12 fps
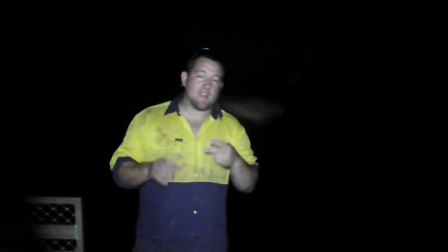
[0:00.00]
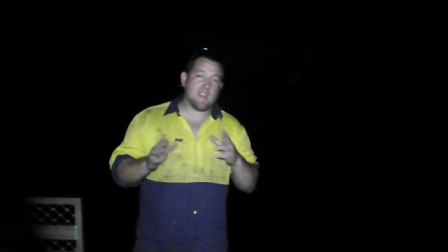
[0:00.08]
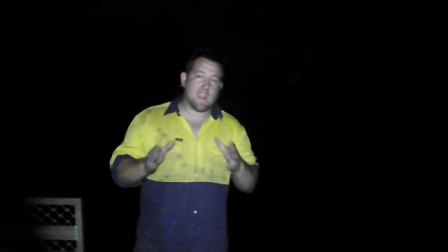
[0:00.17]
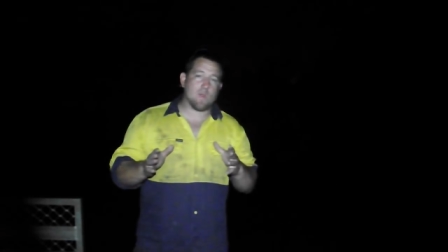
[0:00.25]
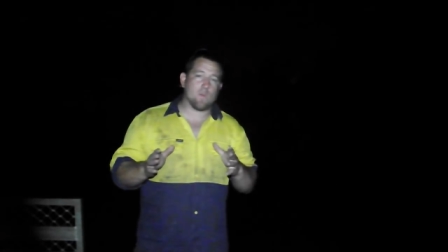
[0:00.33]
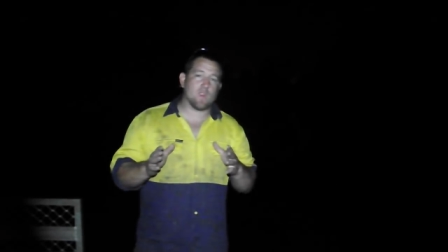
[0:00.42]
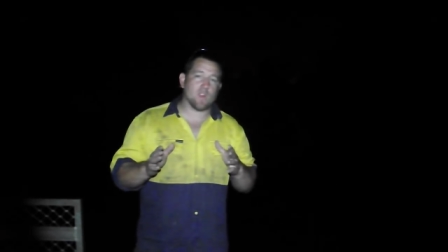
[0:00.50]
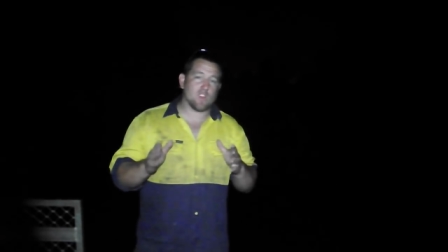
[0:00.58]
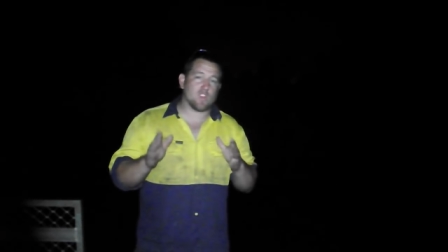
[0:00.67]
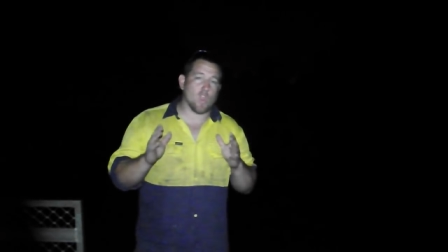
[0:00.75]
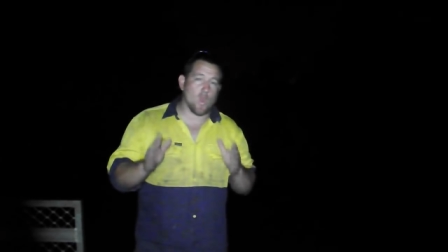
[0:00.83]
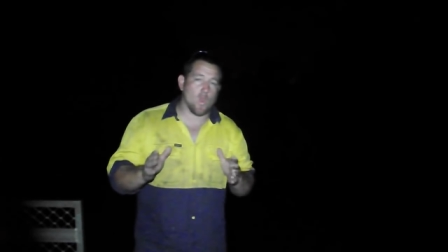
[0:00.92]
Now we're gonna
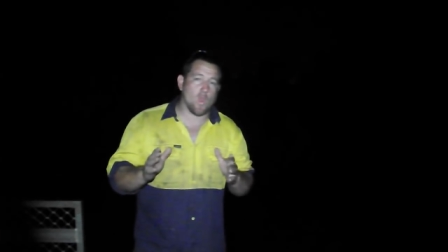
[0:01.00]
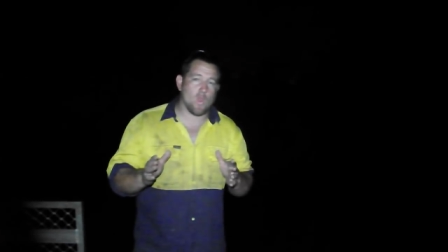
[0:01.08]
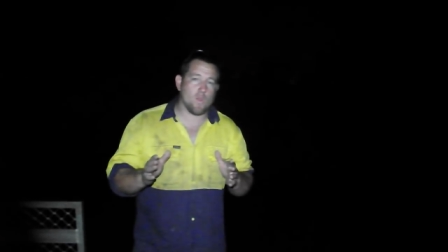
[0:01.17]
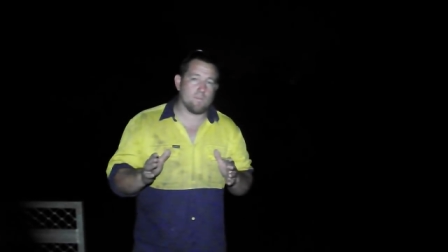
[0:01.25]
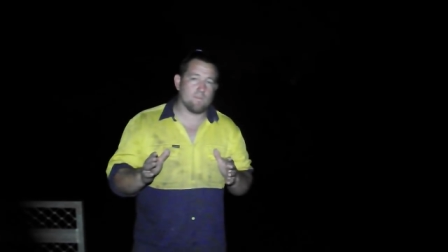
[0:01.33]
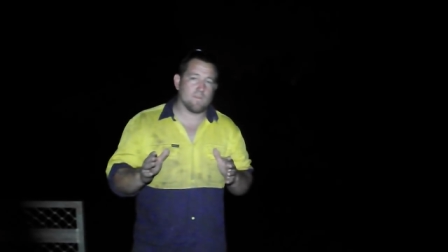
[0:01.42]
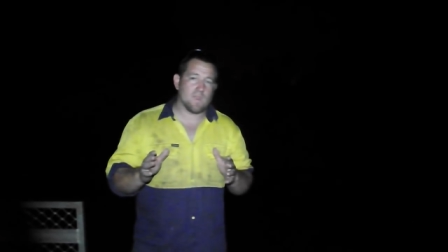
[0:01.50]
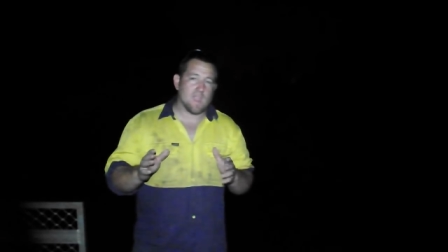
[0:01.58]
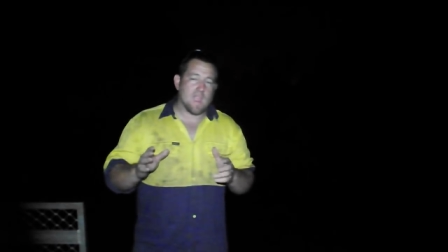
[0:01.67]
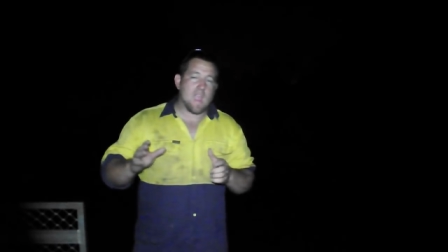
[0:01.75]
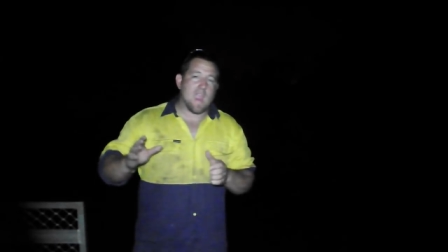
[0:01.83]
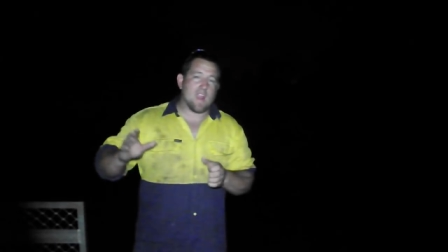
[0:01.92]
go home
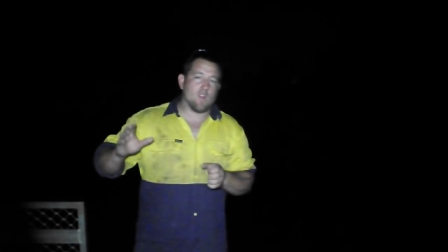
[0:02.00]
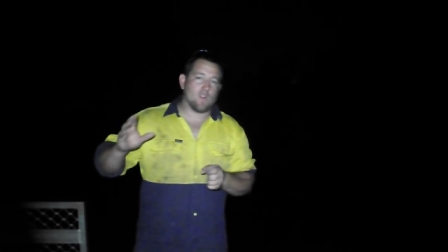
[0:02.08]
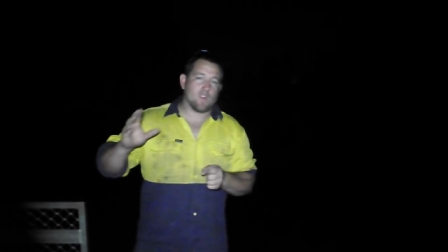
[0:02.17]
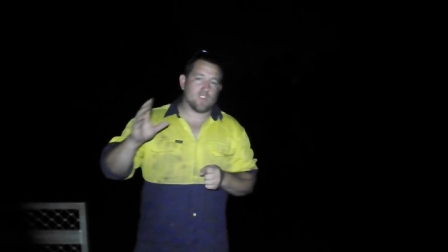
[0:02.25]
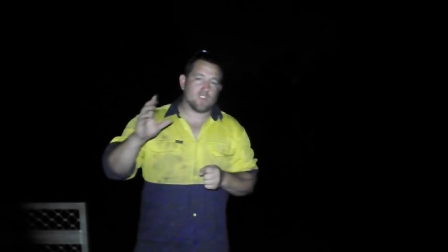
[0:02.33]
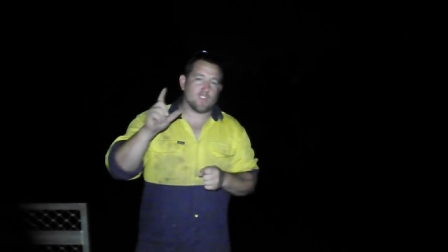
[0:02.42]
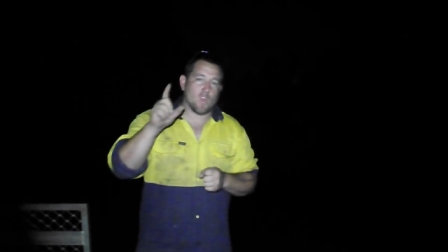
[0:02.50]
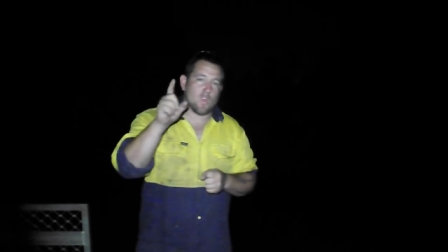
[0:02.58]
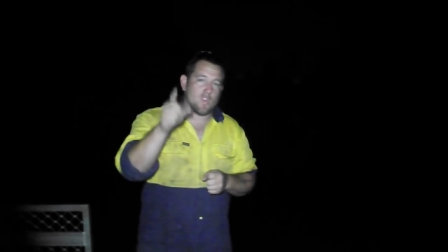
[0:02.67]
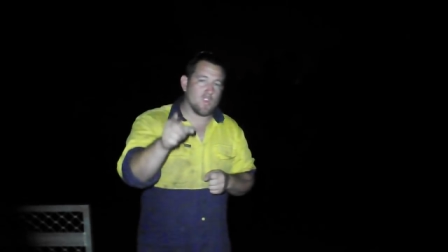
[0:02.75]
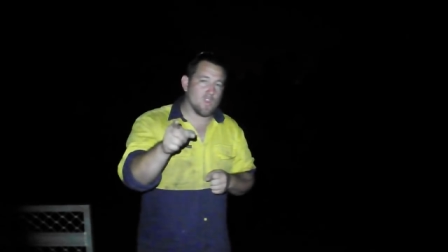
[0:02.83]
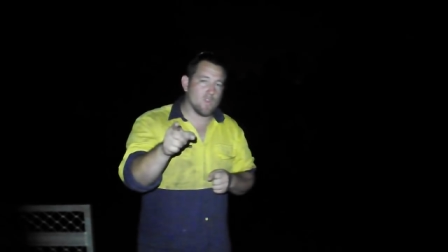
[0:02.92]
and I'm gonna show
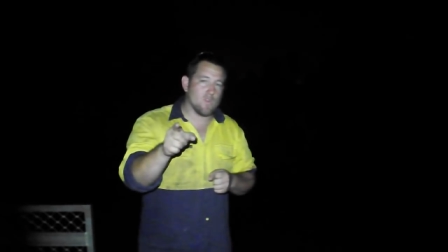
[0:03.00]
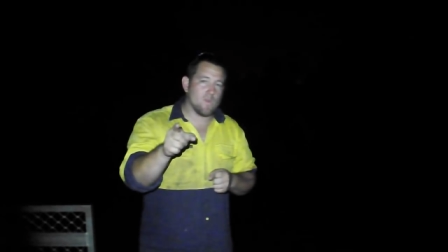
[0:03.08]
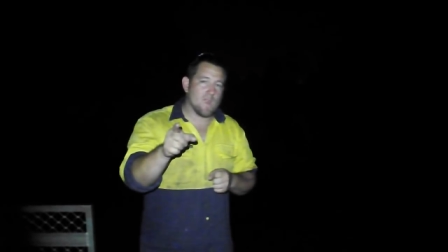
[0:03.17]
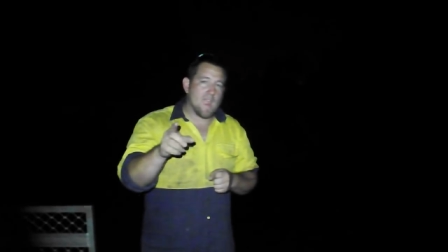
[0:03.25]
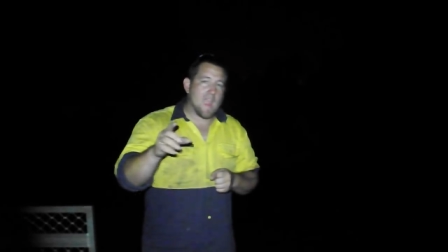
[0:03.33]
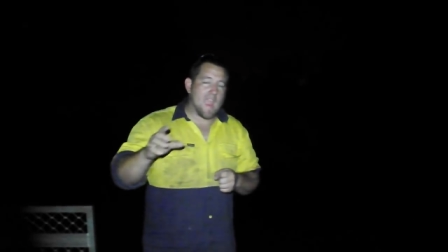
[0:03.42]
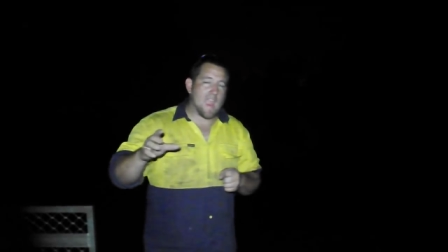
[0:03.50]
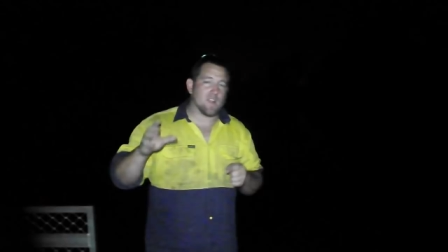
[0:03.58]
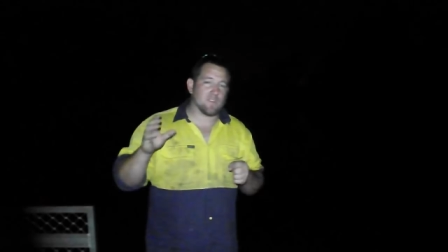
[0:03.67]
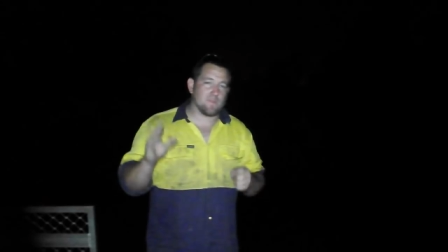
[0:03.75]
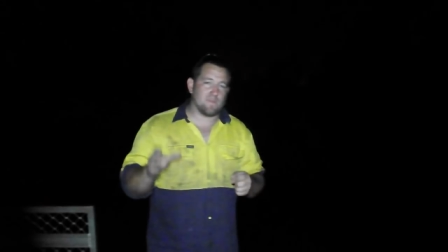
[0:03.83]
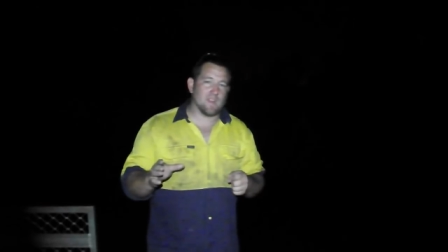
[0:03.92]
you how
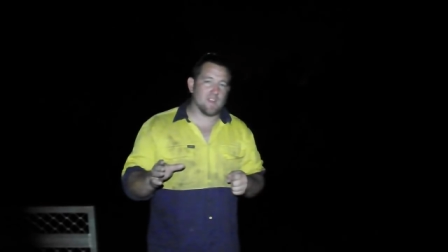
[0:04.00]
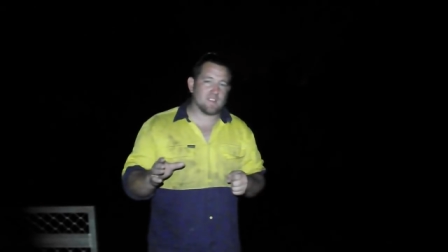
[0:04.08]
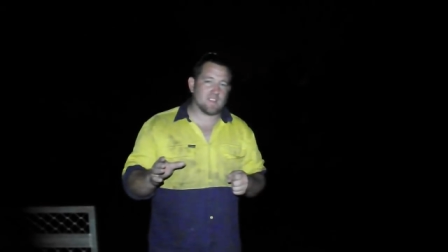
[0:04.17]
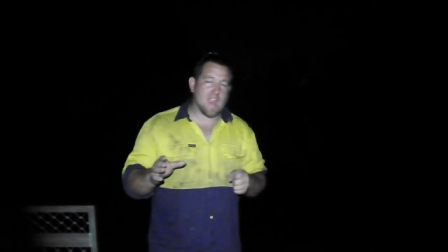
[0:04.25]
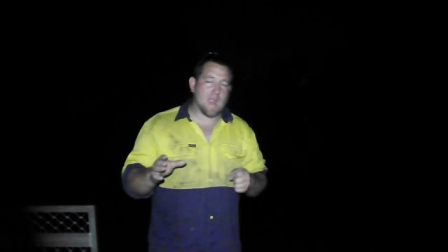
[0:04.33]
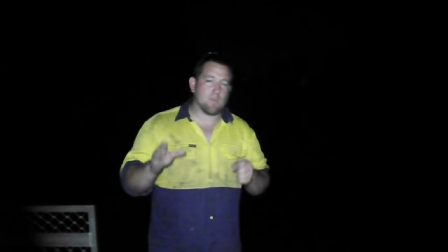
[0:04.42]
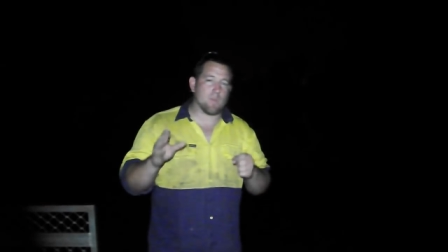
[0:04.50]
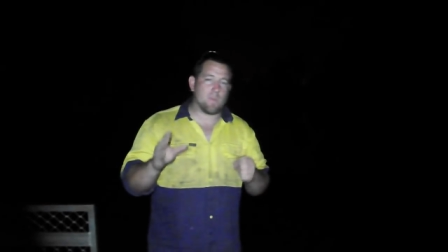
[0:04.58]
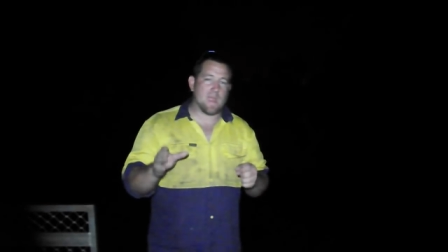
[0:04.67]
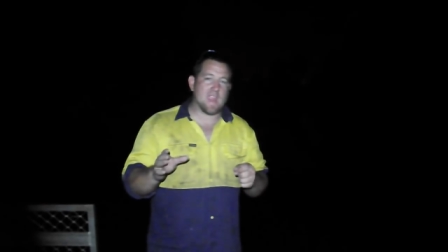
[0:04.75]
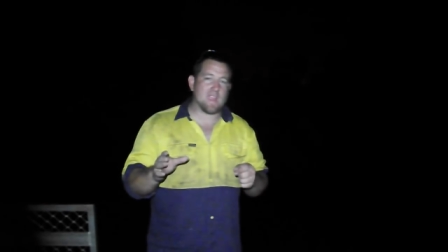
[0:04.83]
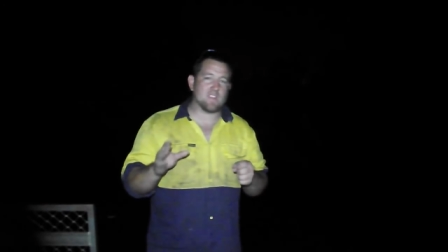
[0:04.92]
to fillet and
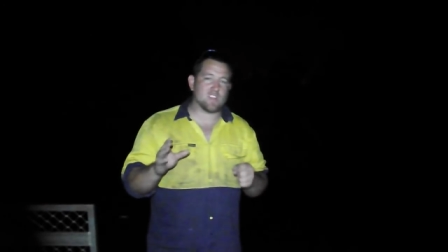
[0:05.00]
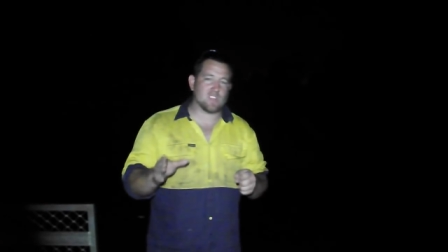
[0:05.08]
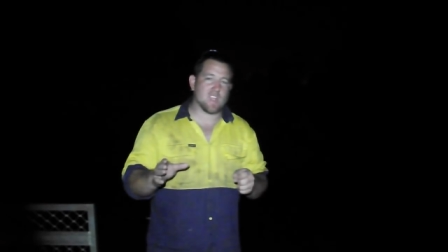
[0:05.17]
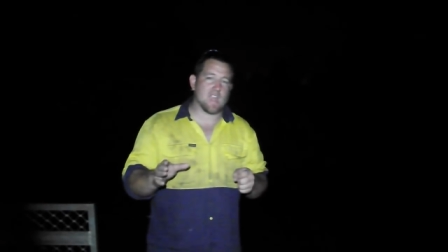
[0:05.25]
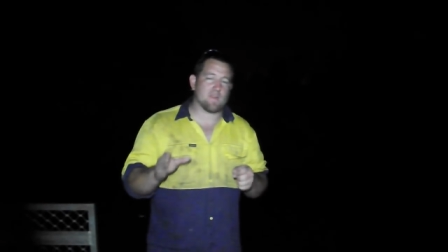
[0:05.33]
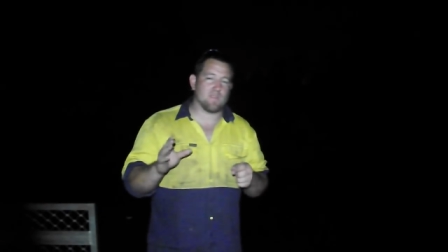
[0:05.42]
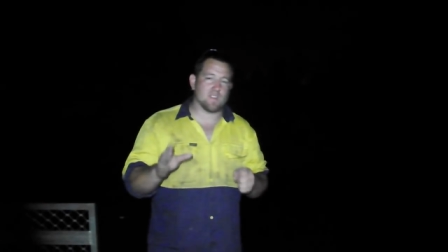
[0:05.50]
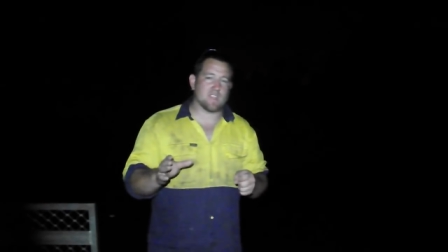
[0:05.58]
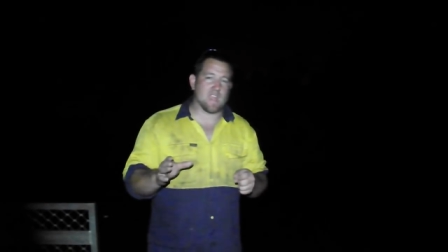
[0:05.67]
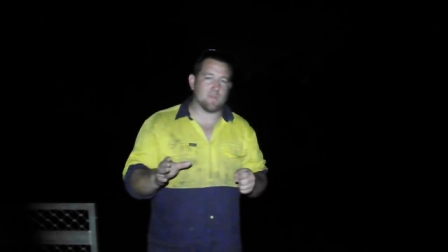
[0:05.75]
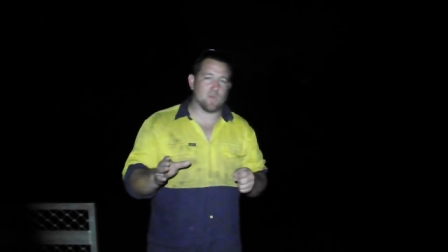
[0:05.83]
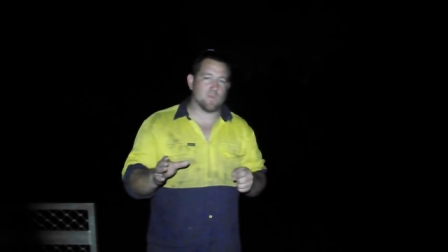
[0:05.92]
prepare this shark for the
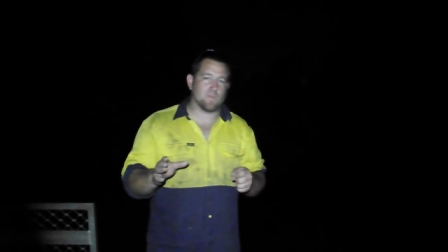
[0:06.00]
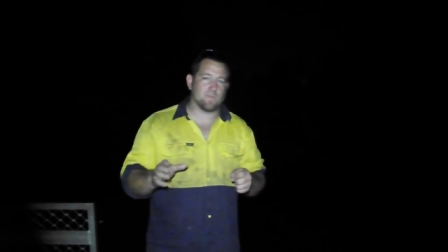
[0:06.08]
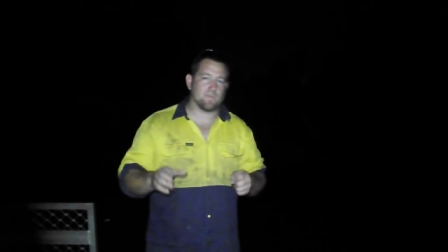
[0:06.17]
table.